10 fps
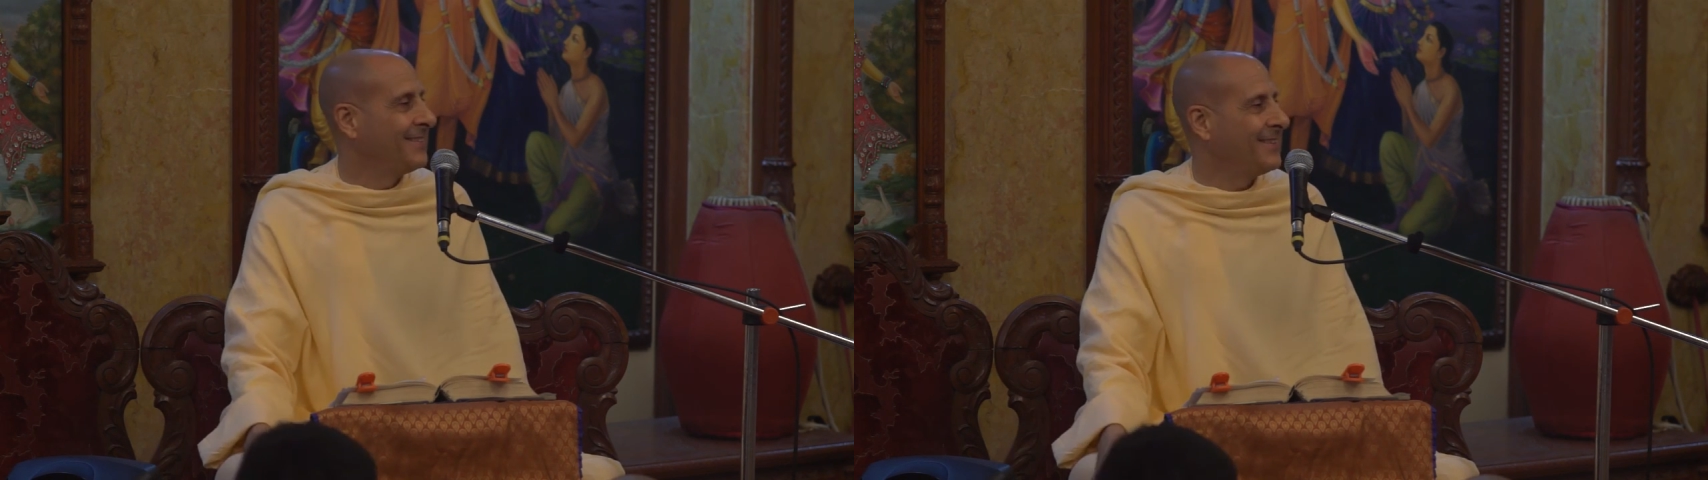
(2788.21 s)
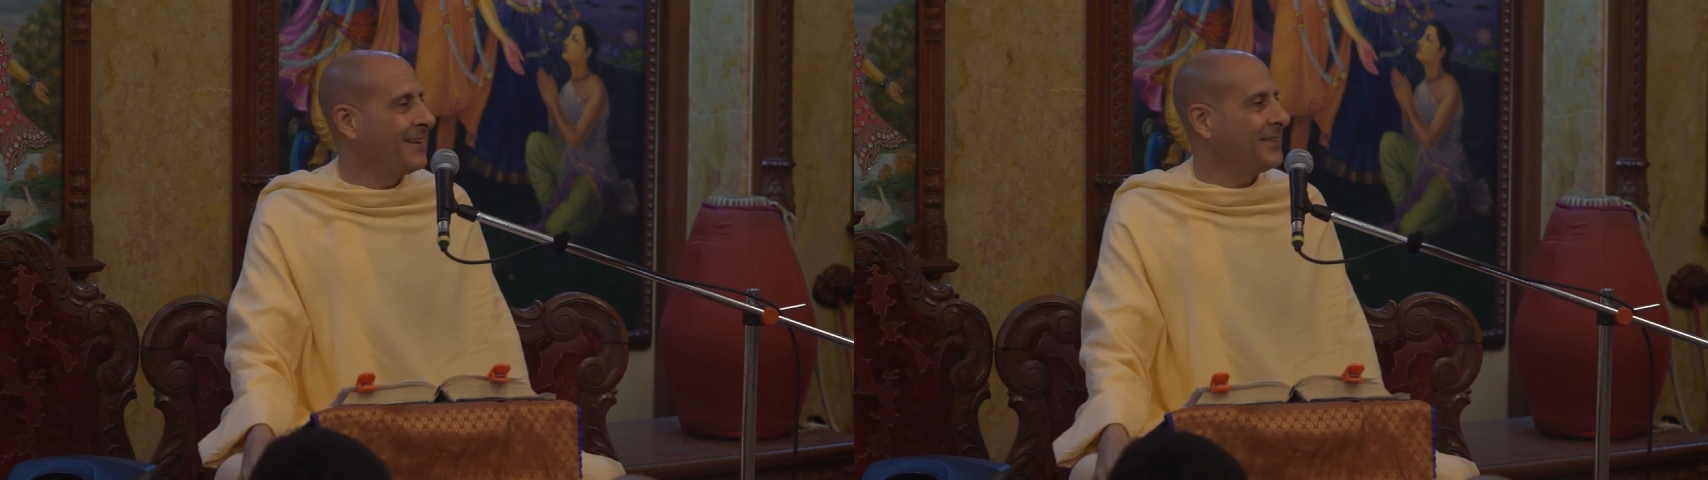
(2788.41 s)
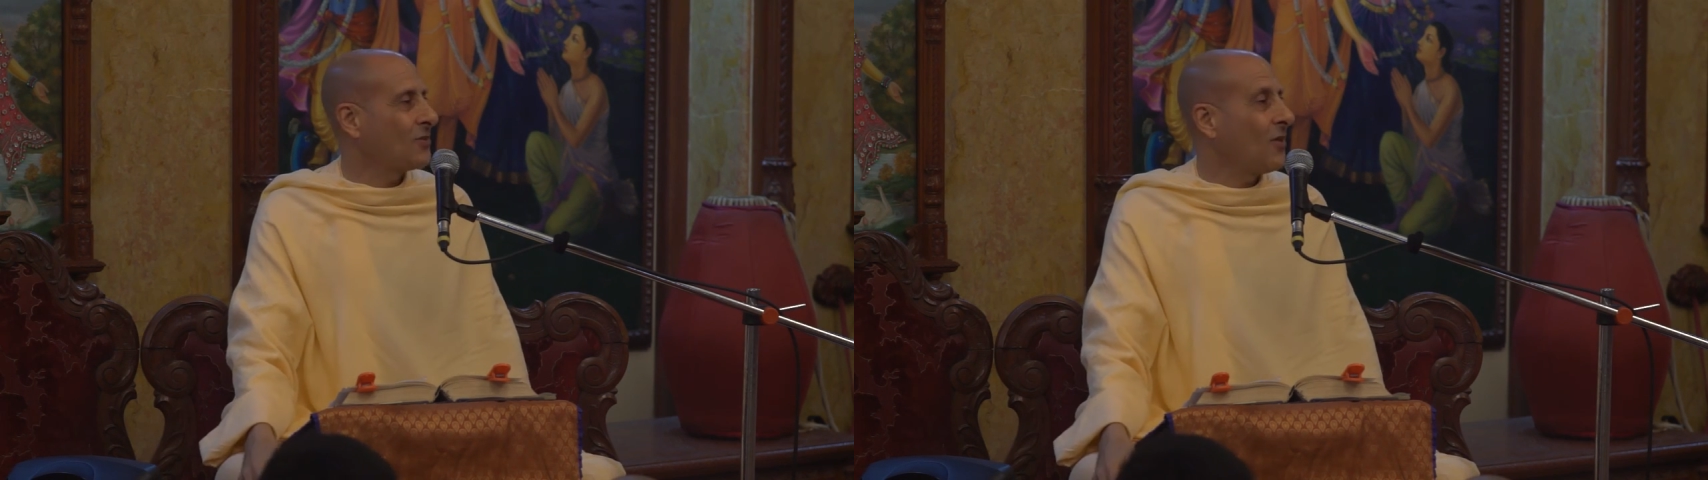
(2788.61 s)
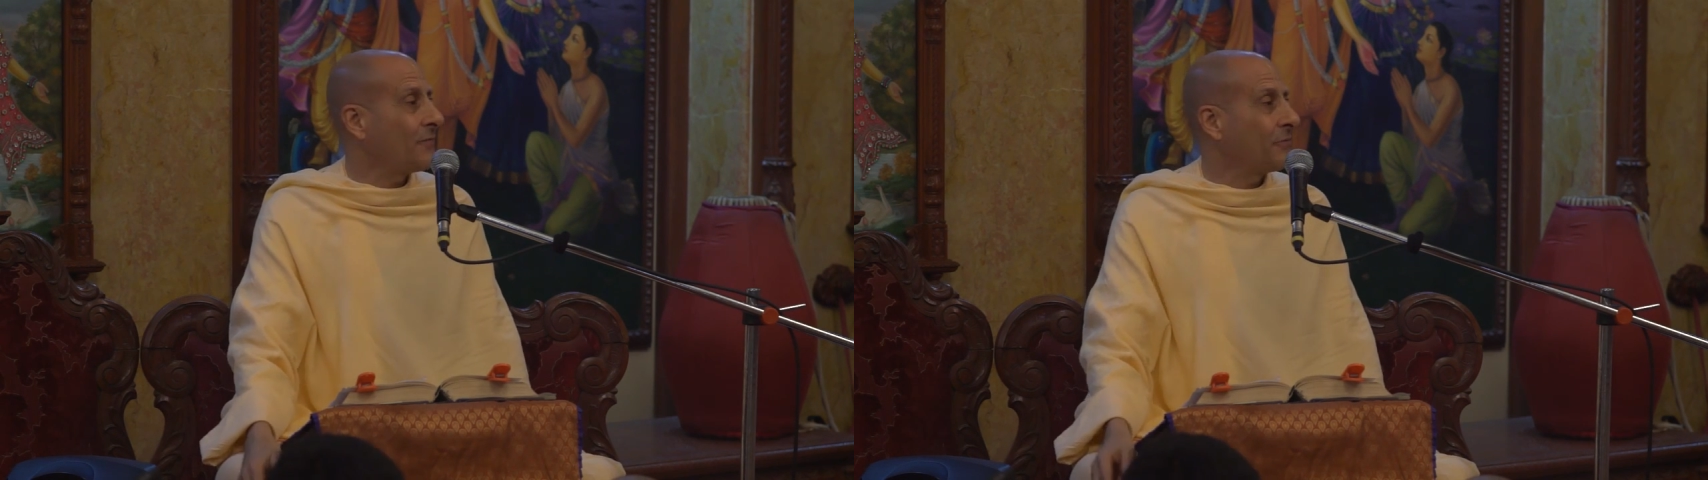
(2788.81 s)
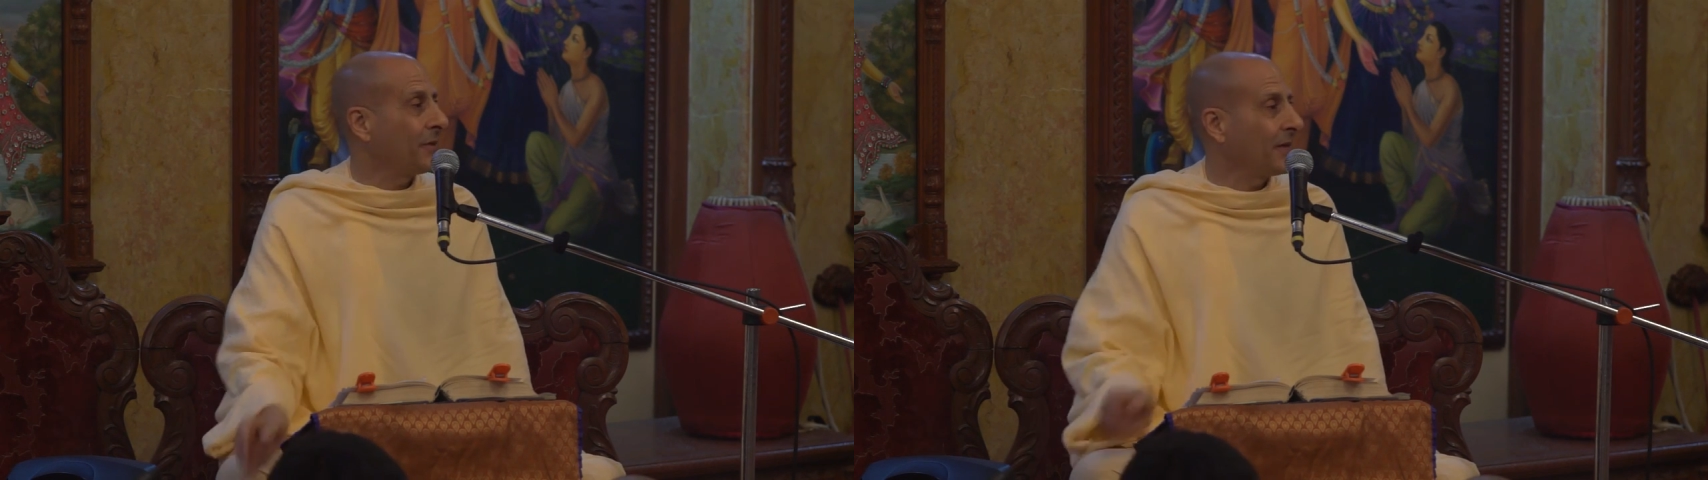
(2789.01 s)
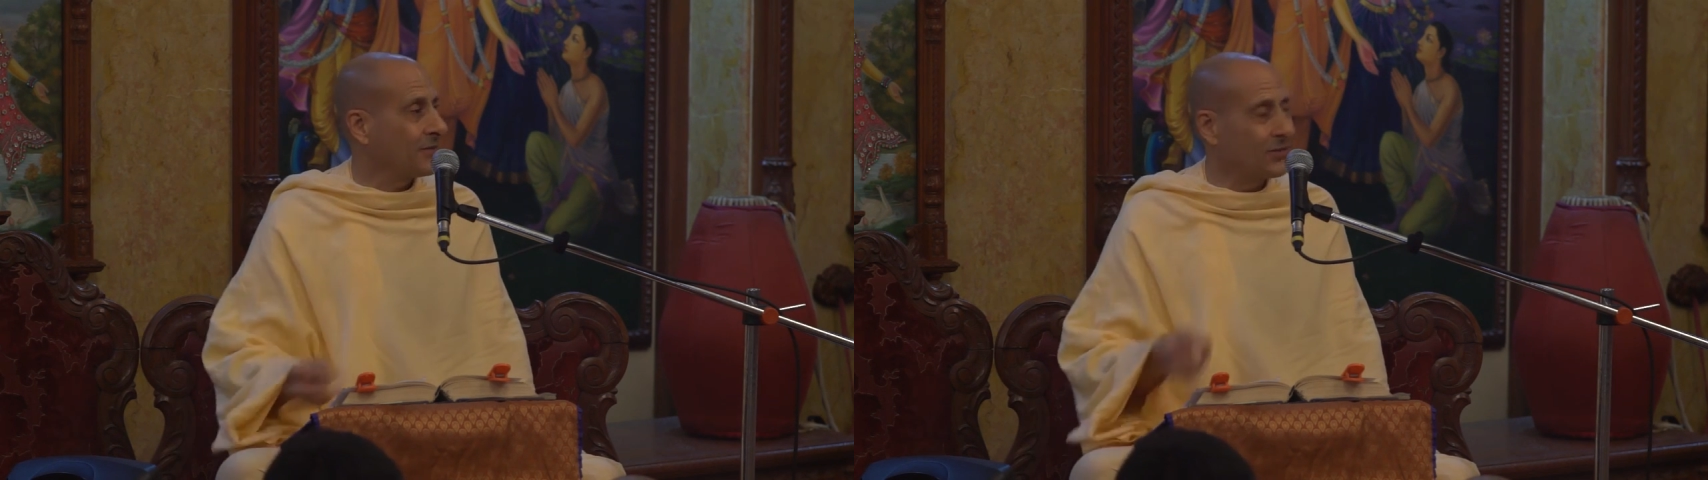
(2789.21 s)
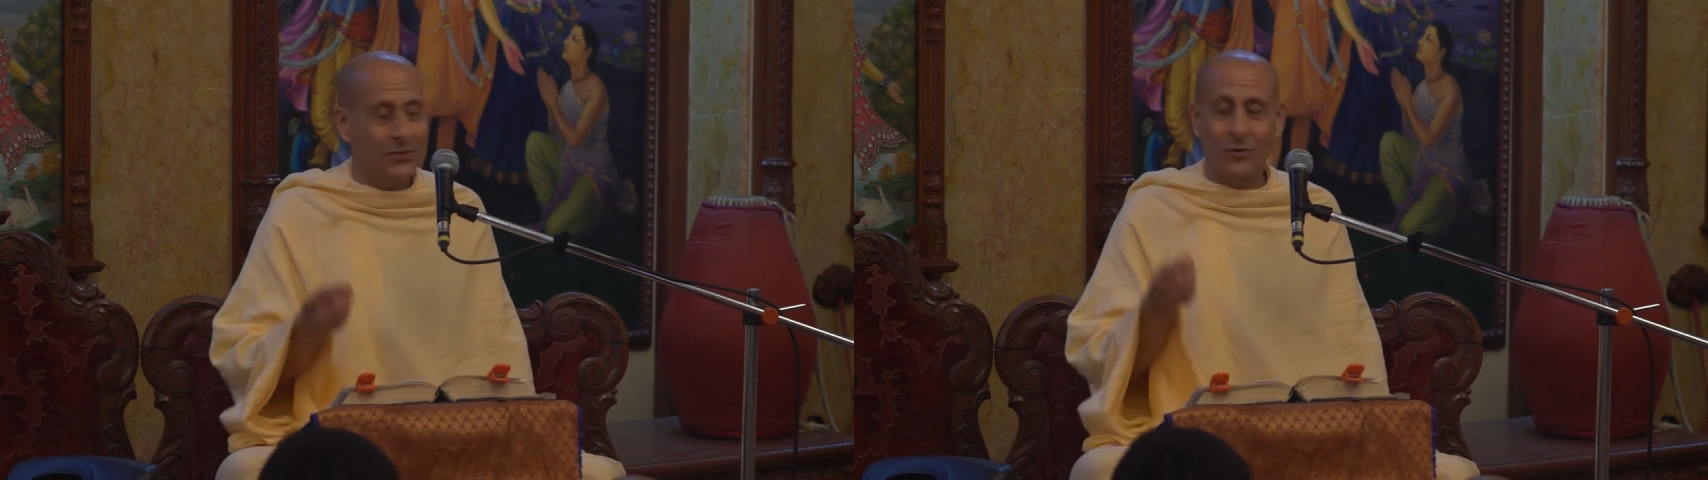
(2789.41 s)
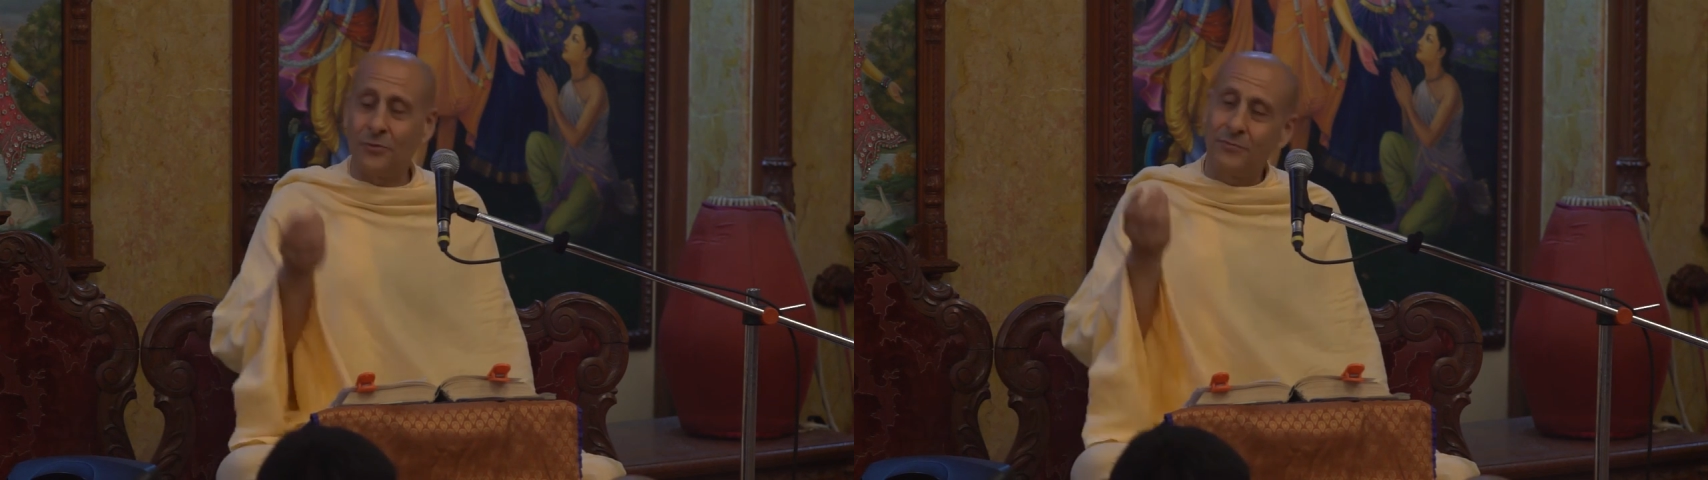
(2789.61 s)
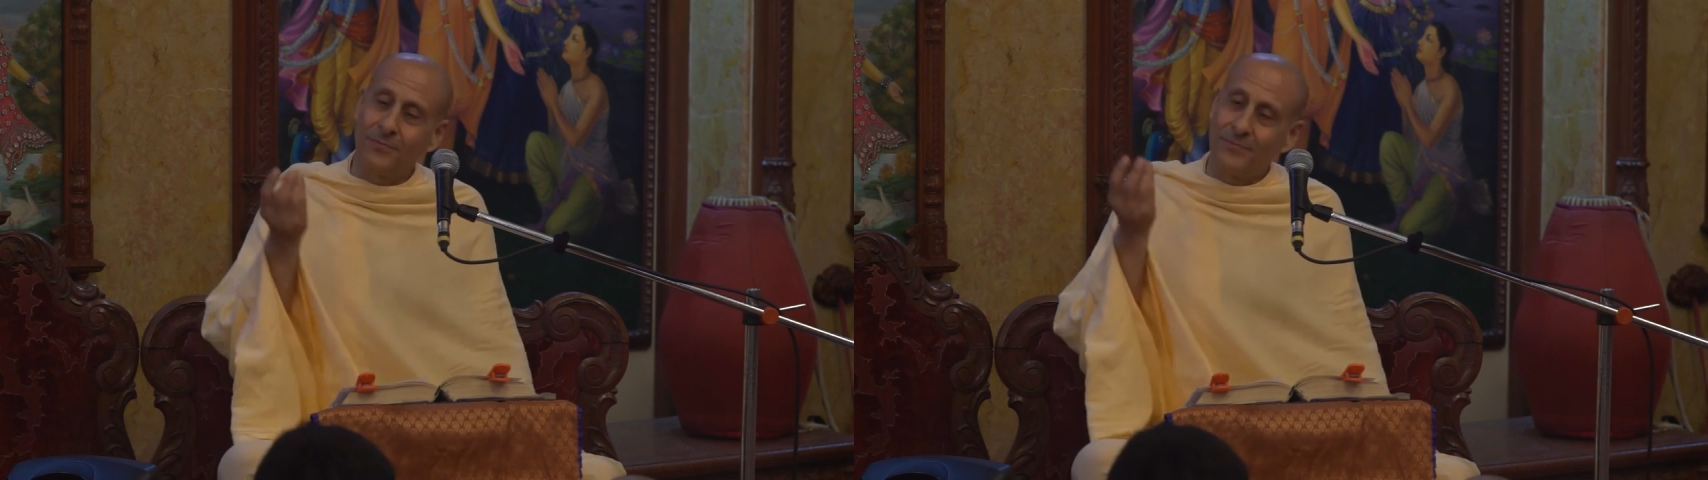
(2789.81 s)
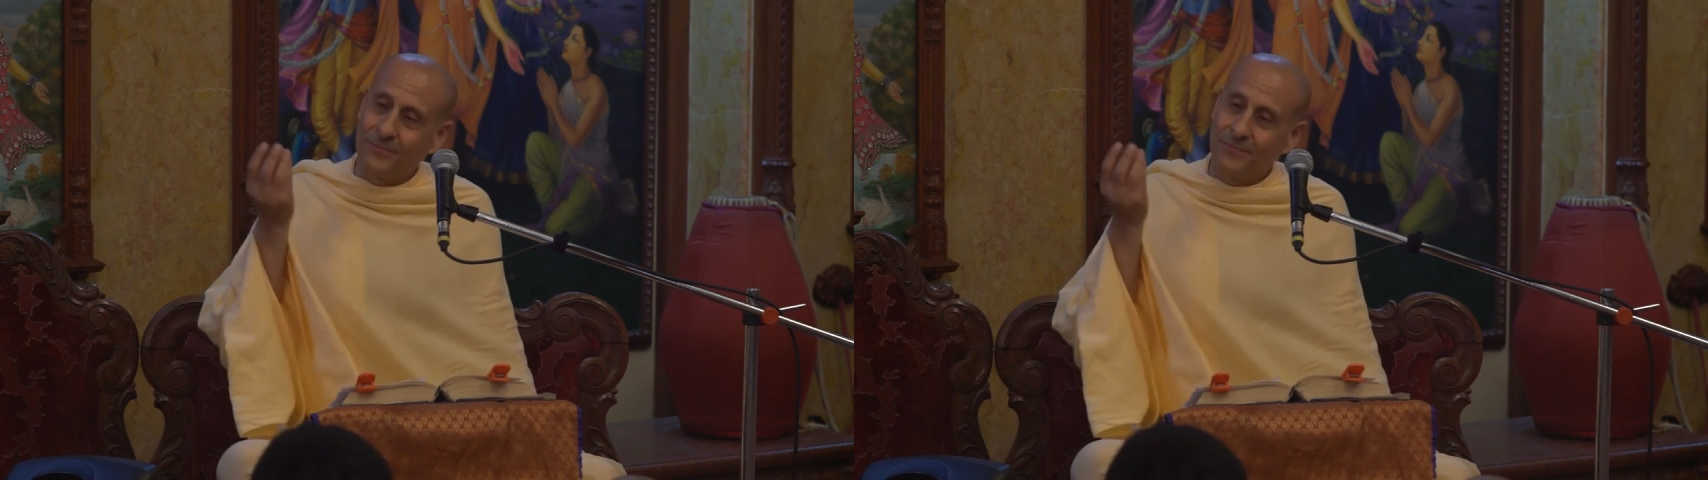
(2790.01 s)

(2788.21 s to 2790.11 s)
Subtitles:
And he's offering us so